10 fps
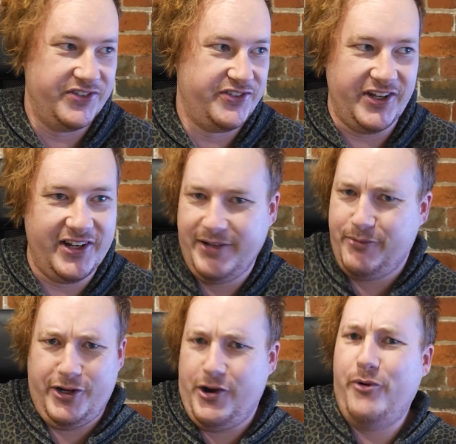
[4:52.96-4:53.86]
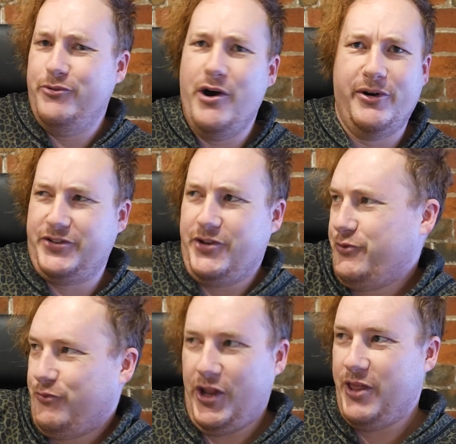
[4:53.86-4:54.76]
suddenly we're like, oh no,
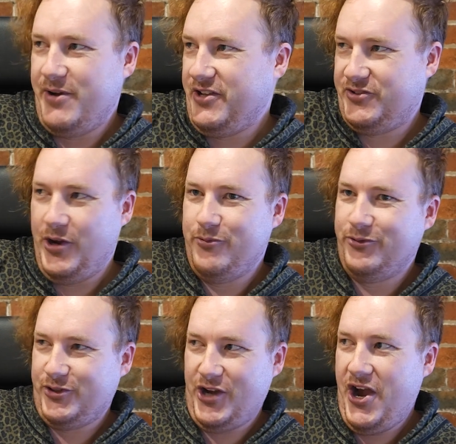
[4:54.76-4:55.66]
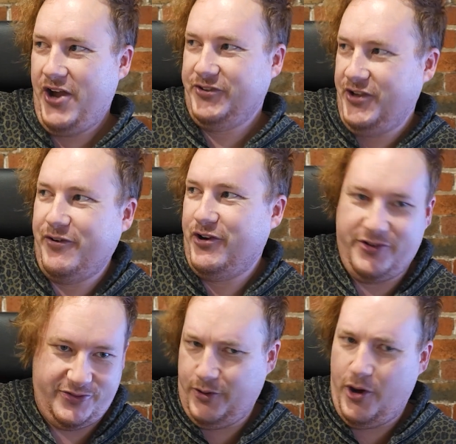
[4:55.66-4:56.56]
it's one of the best known sedans
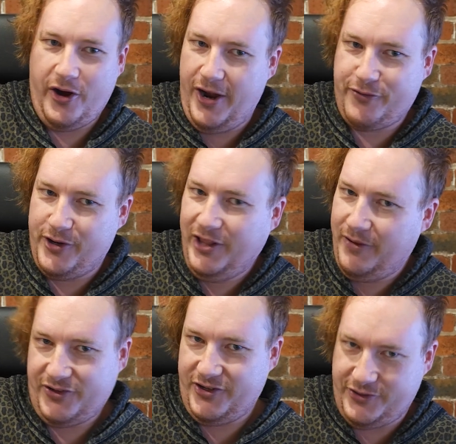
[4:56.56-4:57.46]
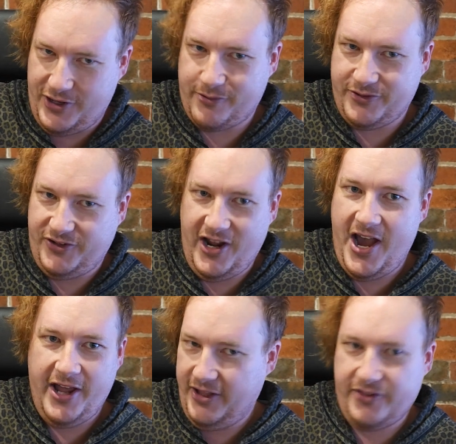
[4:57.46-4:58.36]
ever. Everyone loves the Integra
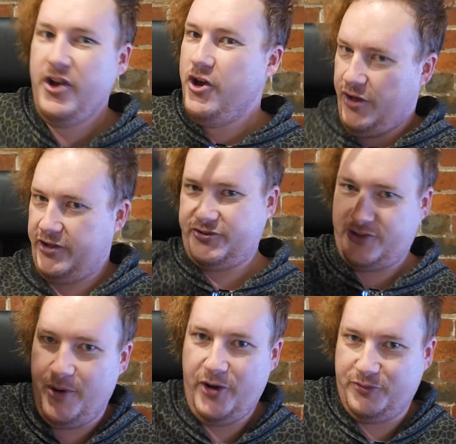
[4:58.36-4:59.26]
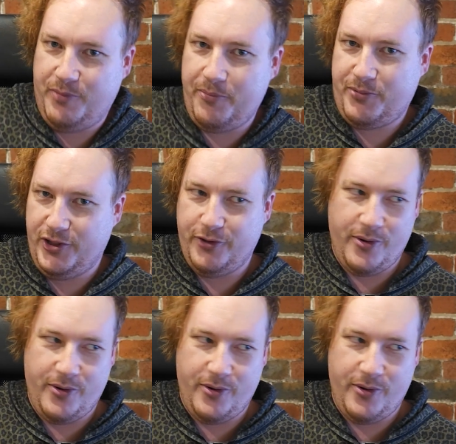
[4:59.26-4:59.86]
sedan. That's the most popular